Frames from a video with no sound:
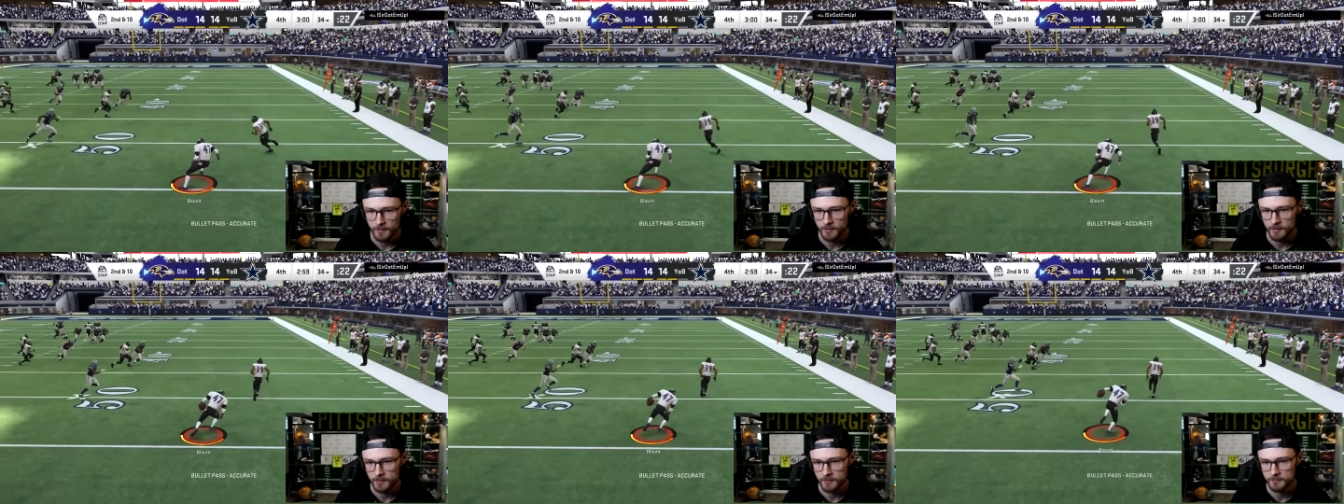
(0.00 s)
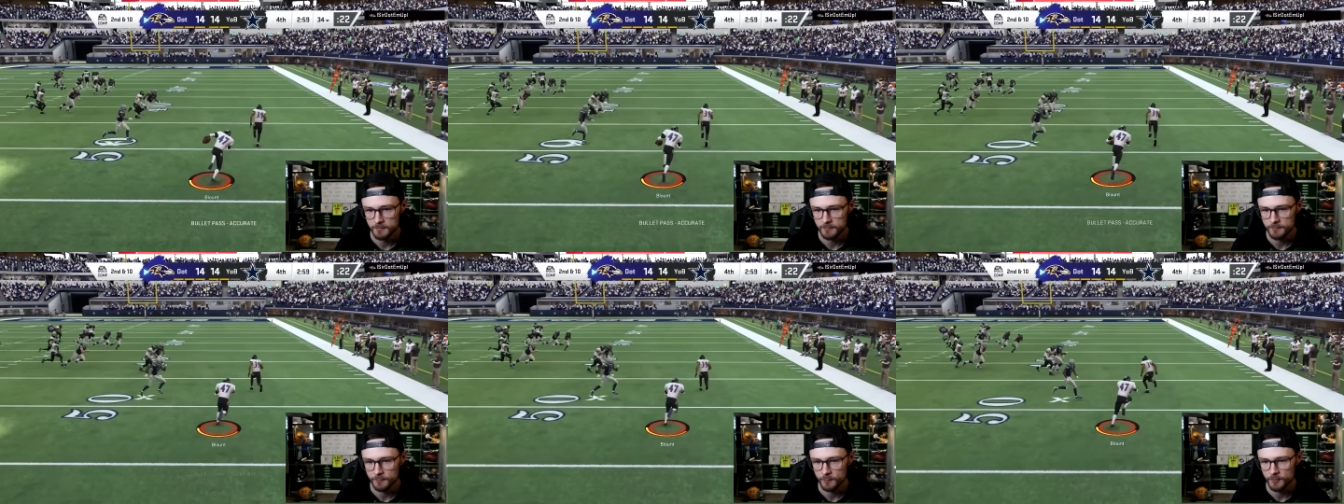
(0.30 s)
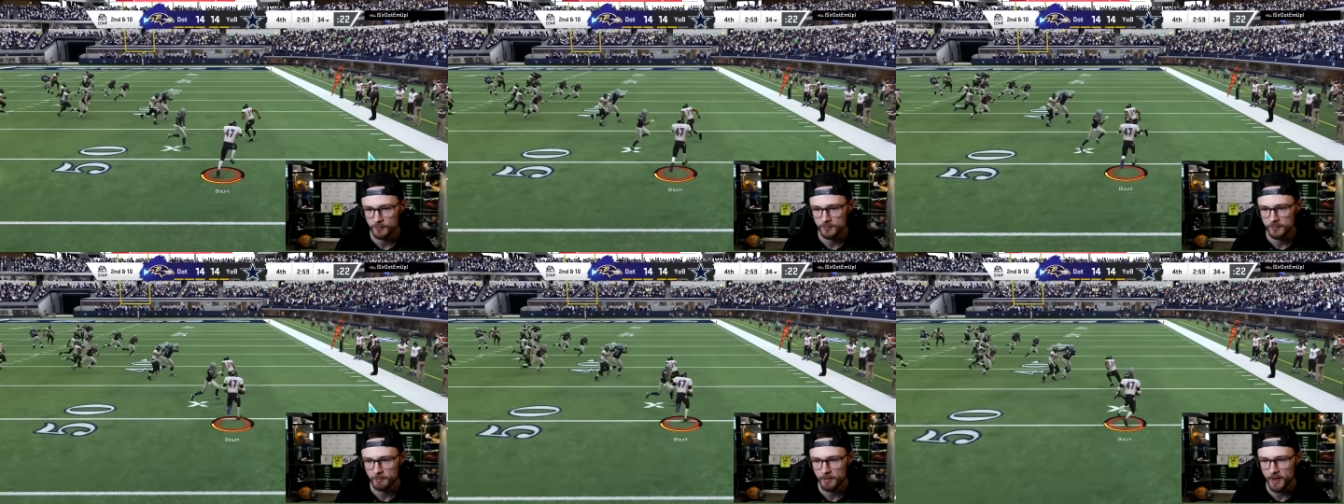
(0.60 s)
And
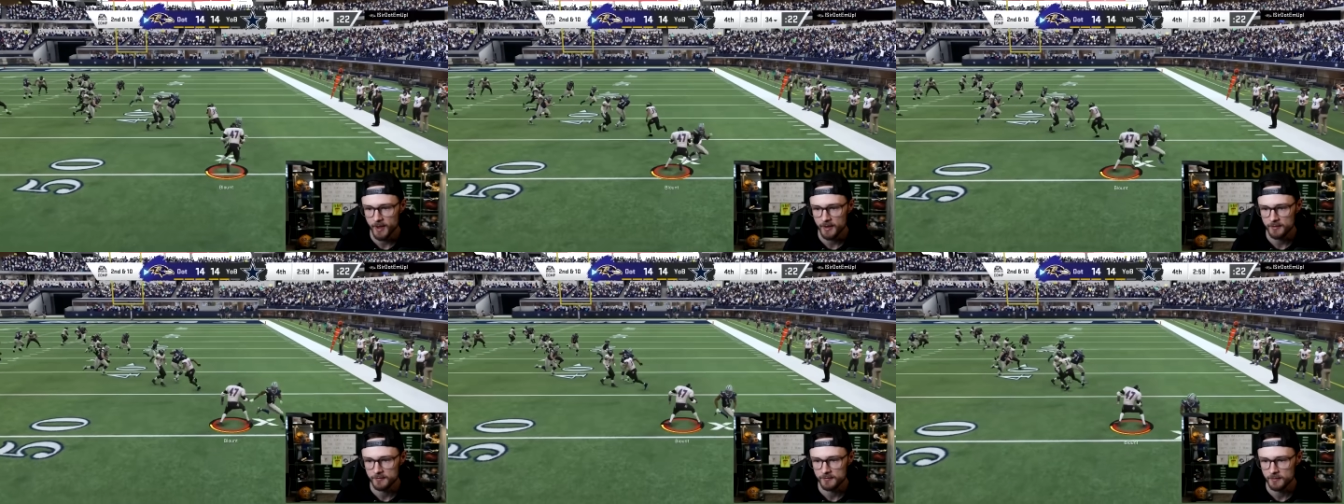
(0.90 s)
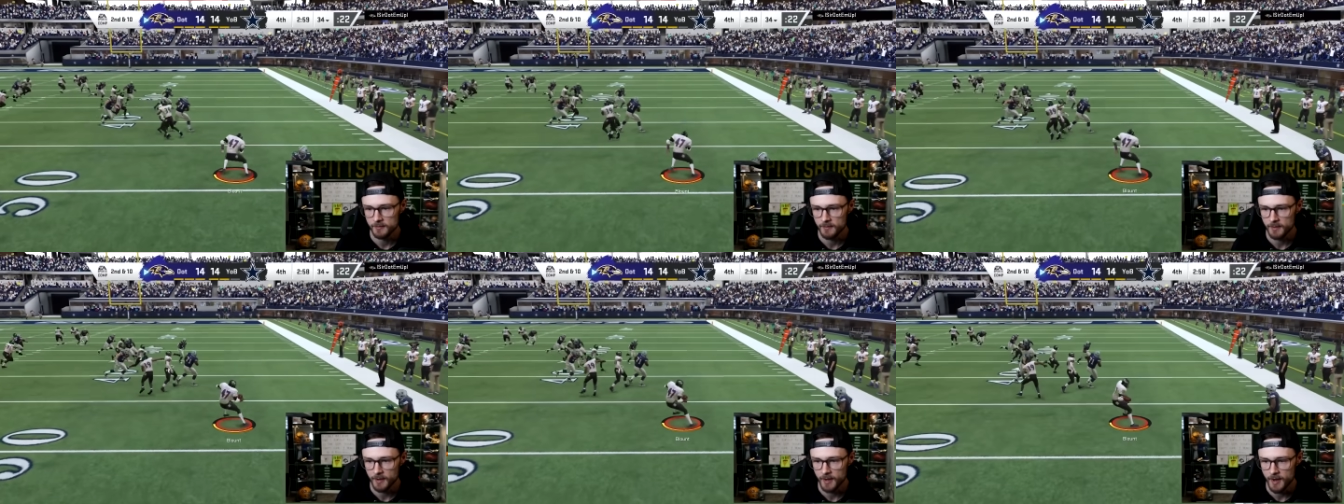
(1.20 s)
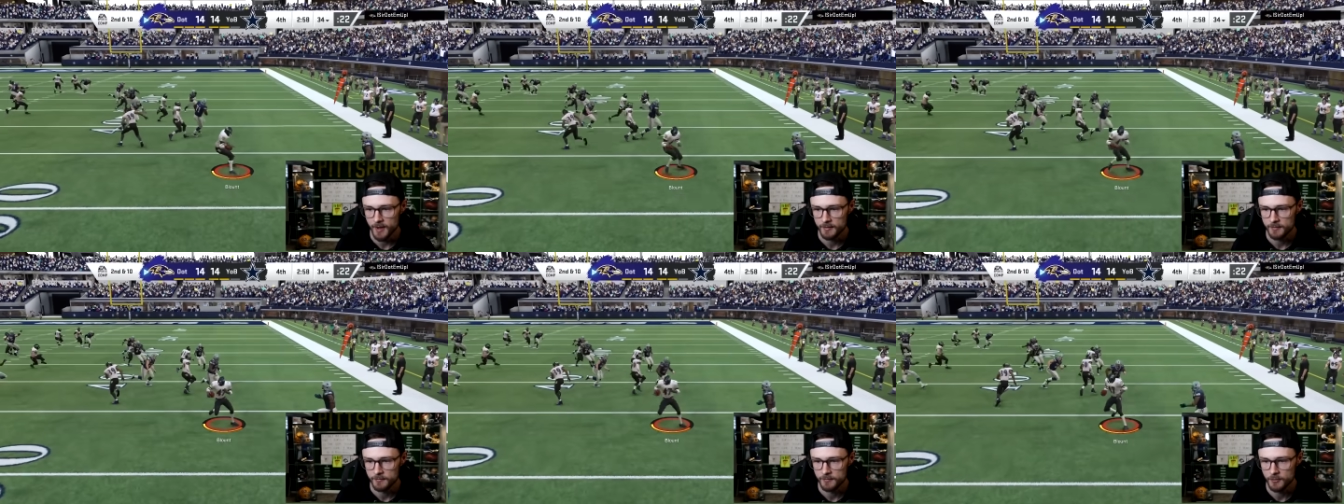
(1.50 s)
force a pass in that
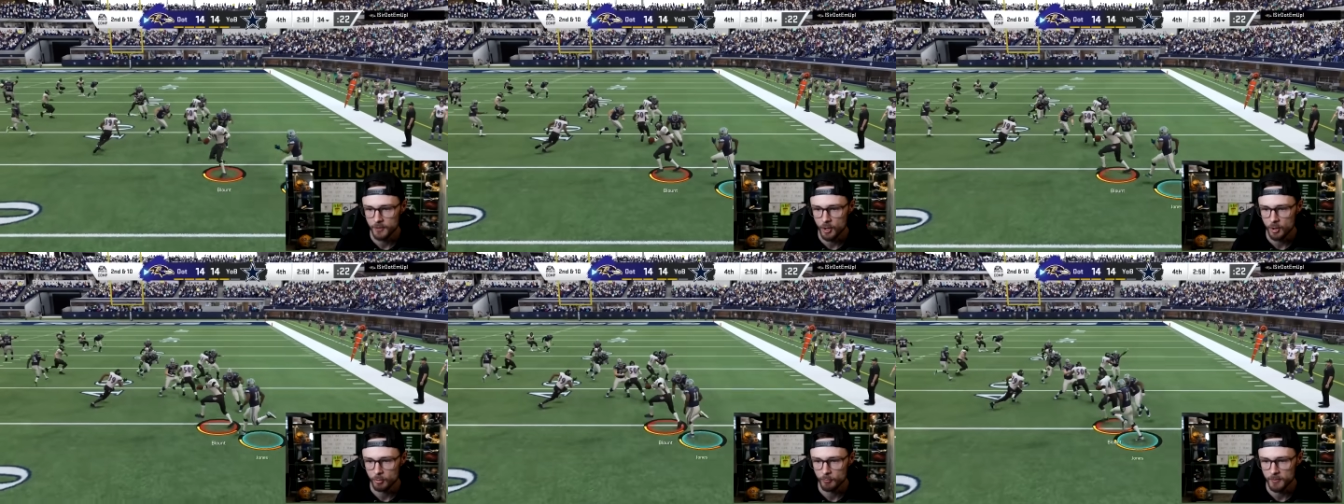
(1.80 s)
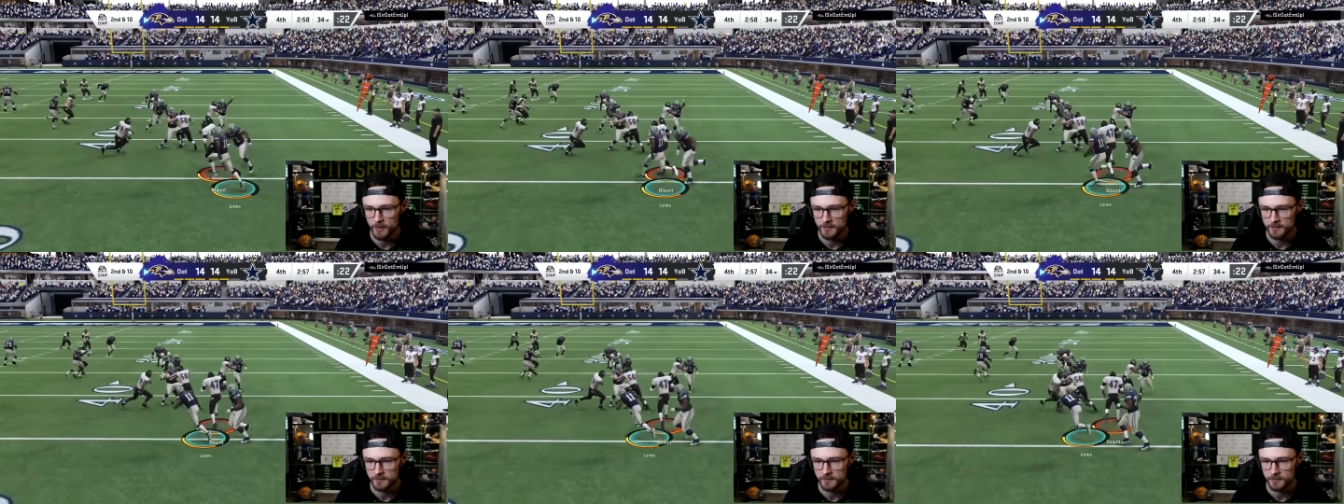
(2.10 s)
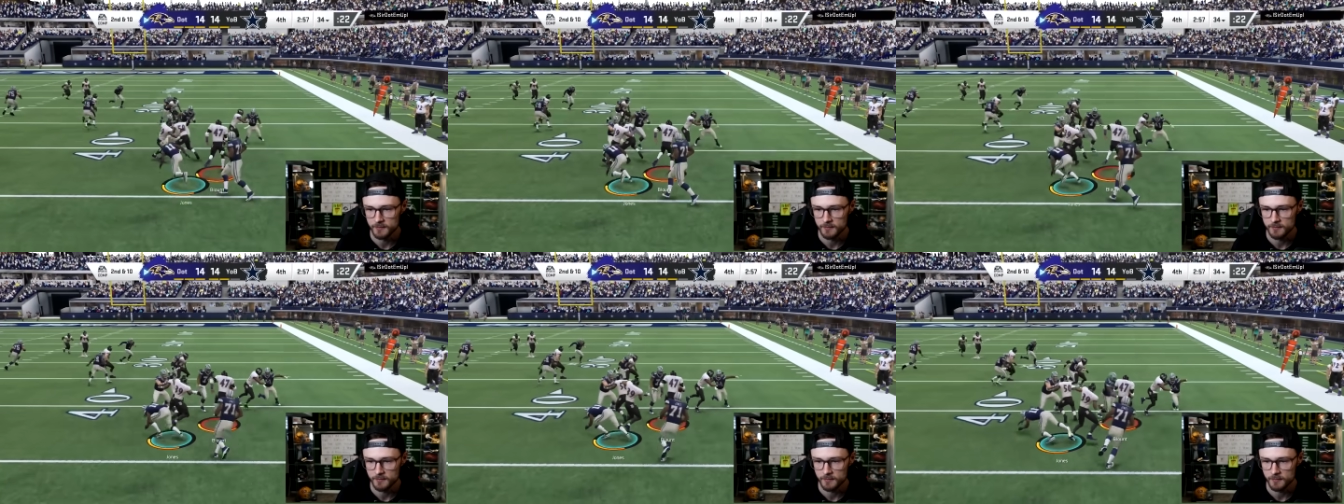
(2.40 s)
had no
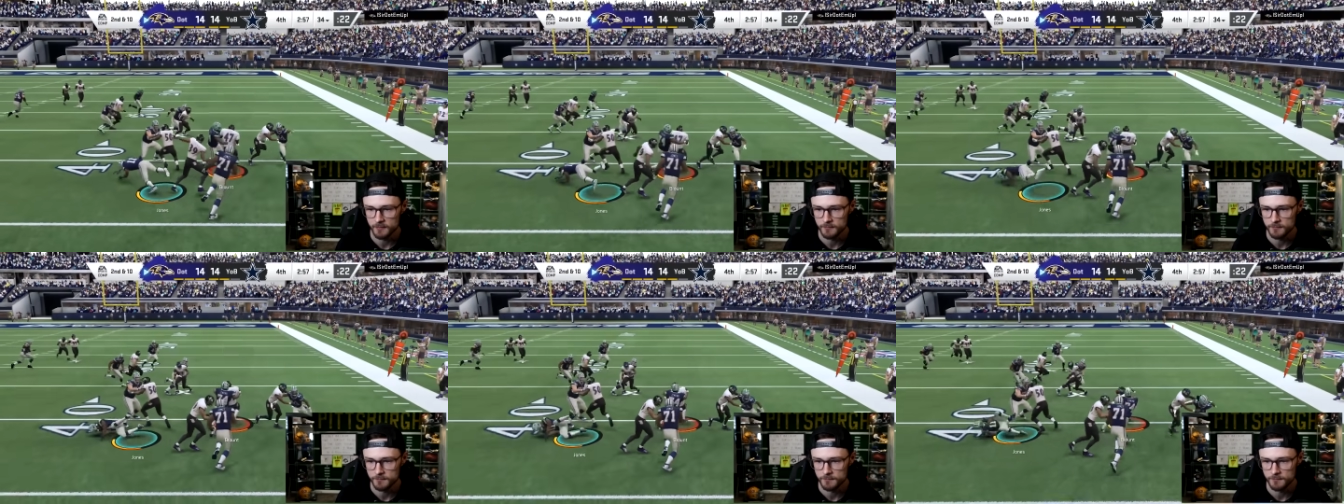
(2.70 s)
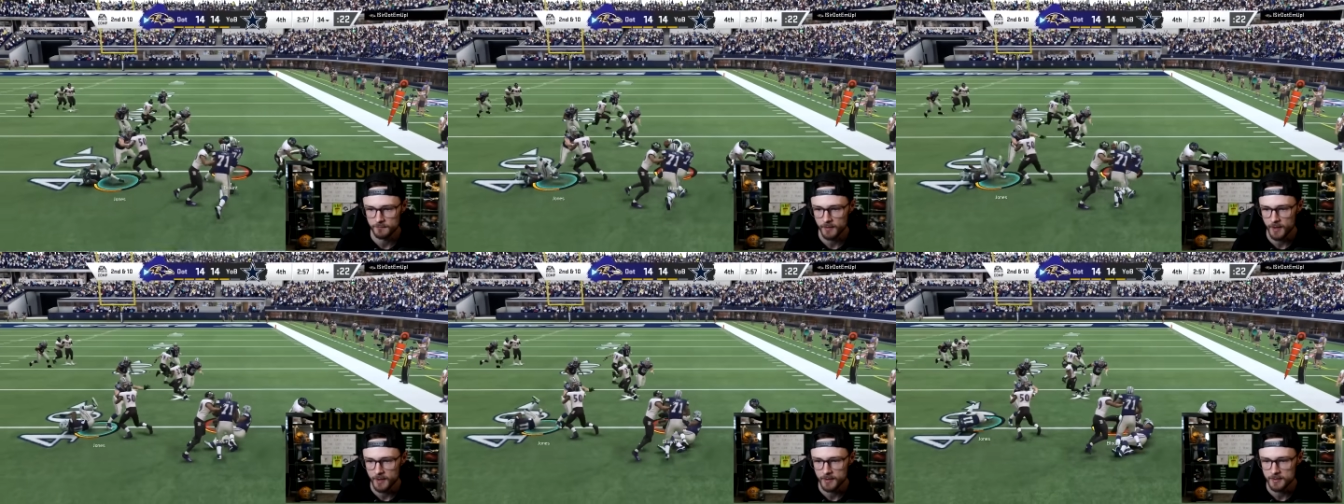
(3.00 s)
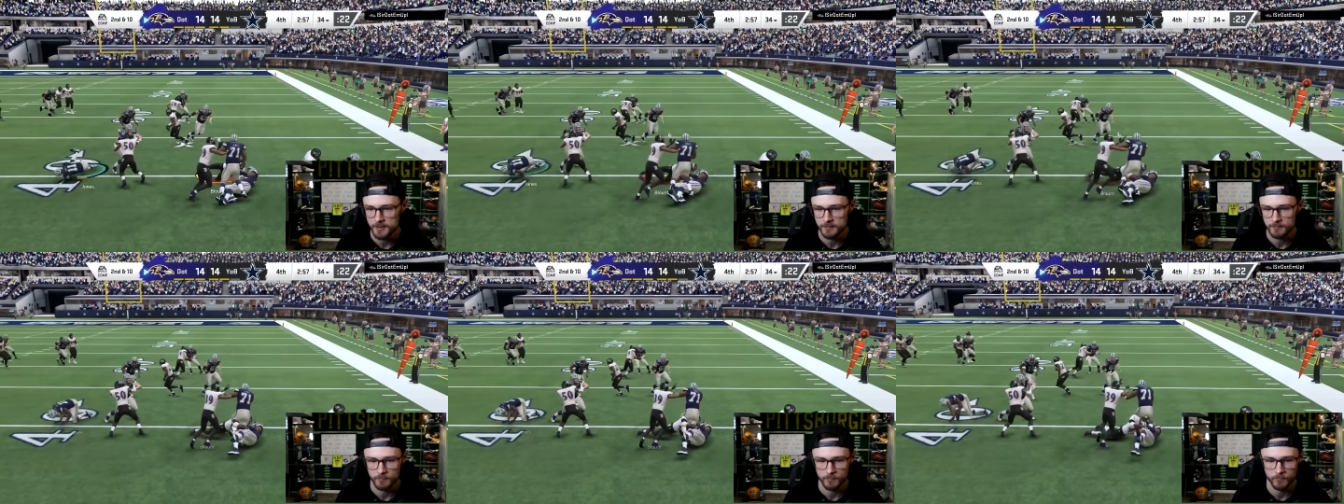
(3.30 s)
business of
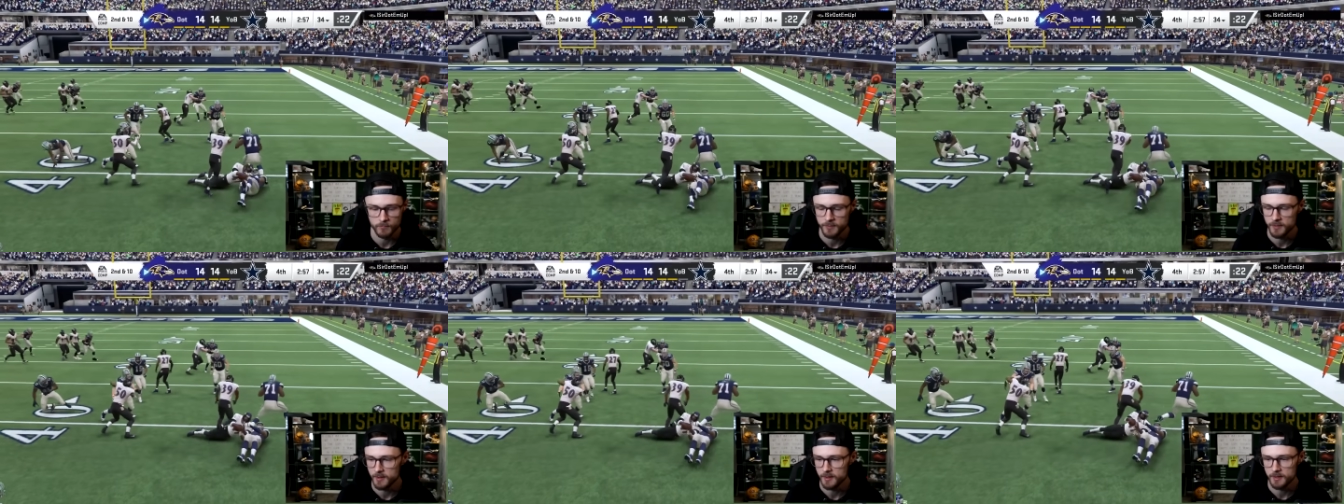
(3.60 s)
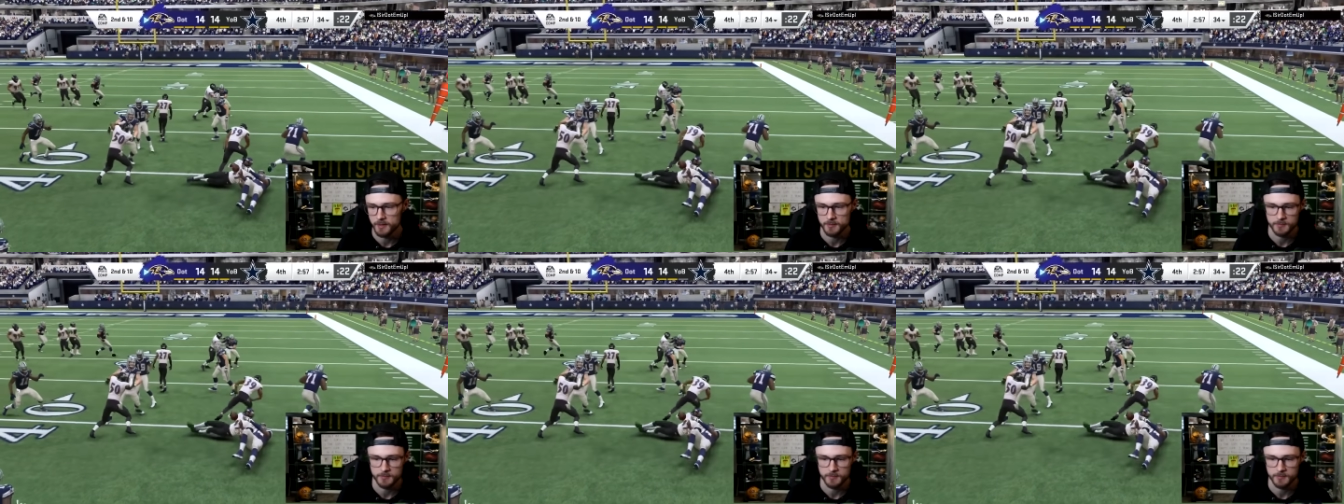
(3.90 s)
anything.